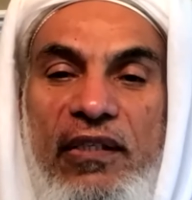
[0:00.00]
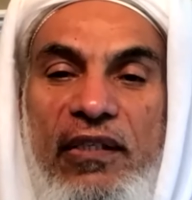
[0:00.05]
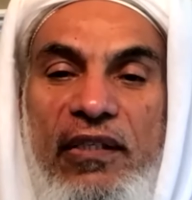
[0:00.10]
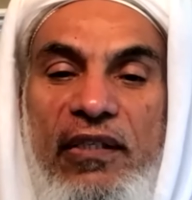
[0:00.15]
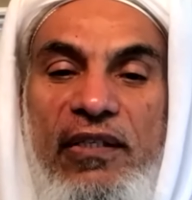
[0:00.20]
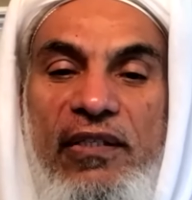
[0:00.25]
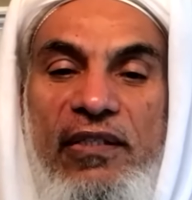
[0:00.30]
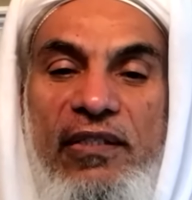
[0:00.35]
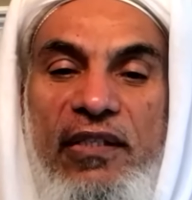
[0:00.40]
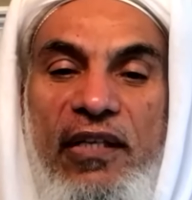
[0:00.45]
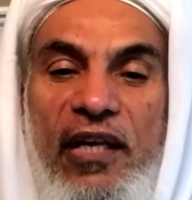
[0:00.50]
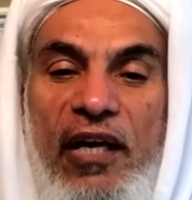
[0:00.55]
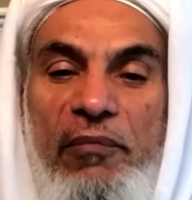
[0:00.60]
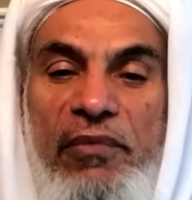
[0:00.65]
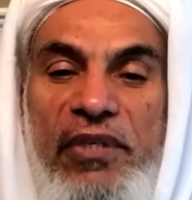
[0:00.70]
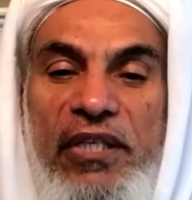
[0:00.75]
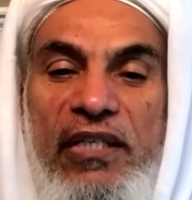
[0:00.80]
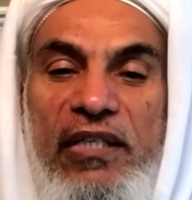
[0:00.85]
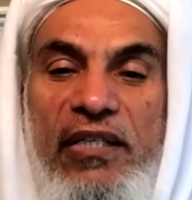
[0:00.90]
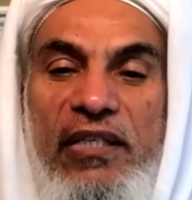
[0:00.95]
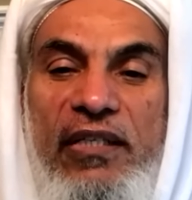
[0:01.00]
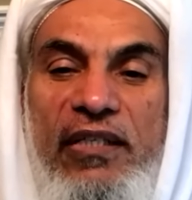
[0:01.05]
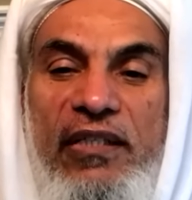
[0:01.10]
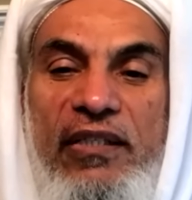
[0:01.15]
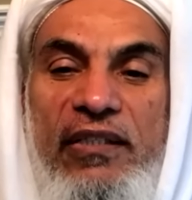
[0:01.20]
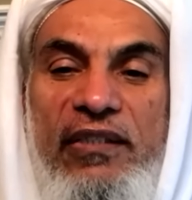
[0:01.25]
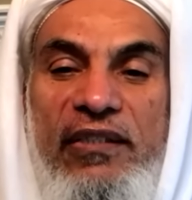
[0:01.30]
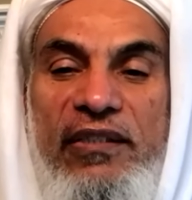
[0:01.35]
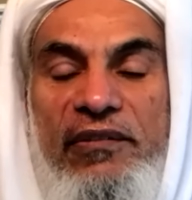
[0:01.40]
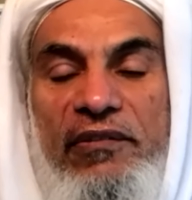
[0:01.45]
Islamic,
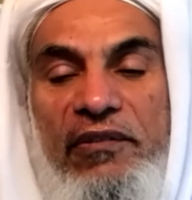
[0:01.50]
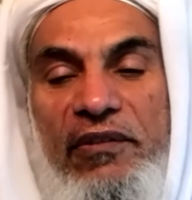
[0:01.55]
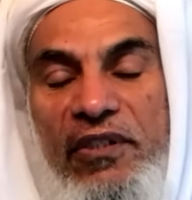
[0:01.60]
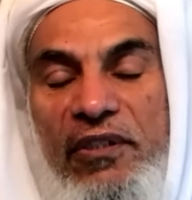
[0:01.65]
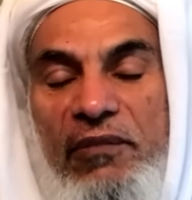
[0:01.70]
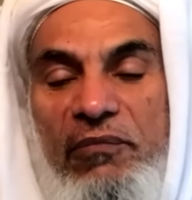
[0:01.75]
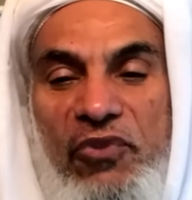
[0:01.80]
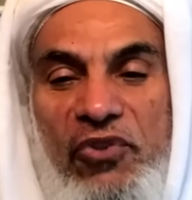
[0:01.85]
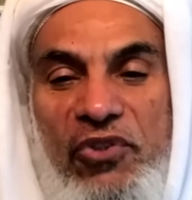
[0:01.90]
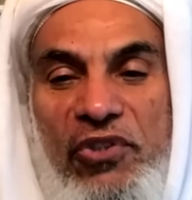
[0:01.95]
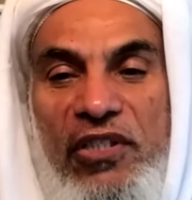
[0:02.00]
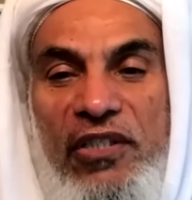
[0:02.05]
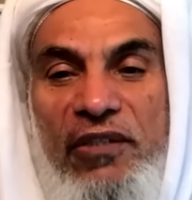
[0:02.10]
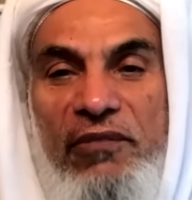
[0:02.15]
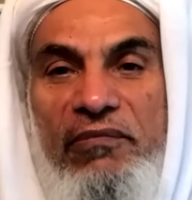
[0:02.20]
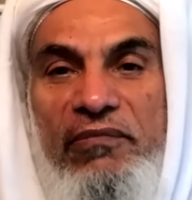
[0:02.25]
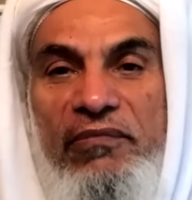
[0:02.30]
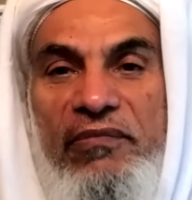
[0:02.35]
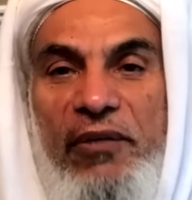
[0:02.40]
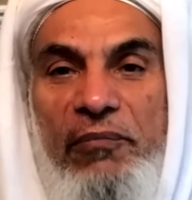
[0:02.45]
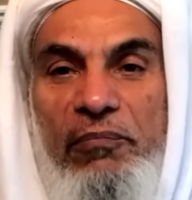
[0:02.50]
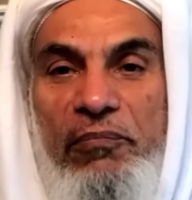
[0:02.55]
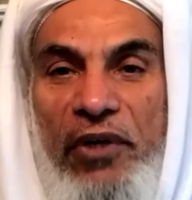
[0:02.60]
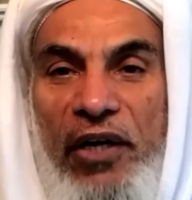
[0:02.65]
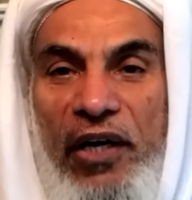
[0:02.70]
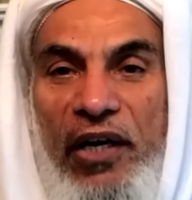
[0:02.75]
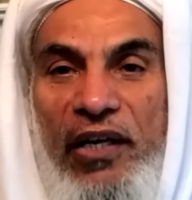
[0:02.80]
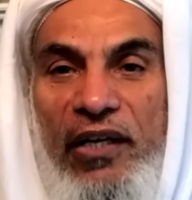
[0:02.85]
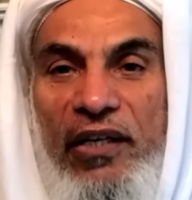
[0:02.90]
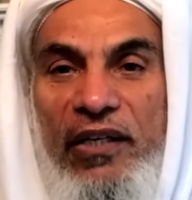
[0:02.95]
the Muslim
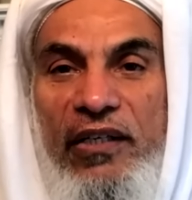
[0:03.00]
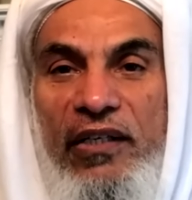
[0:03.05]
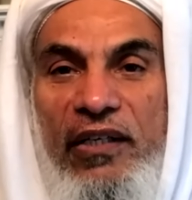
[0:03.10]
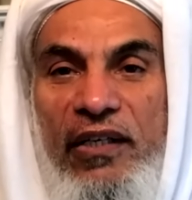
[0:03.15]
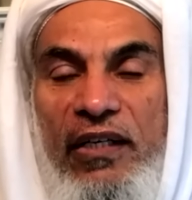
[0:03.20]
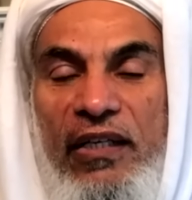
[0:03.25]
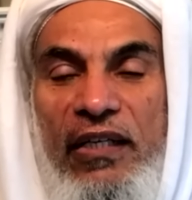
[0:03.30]
empire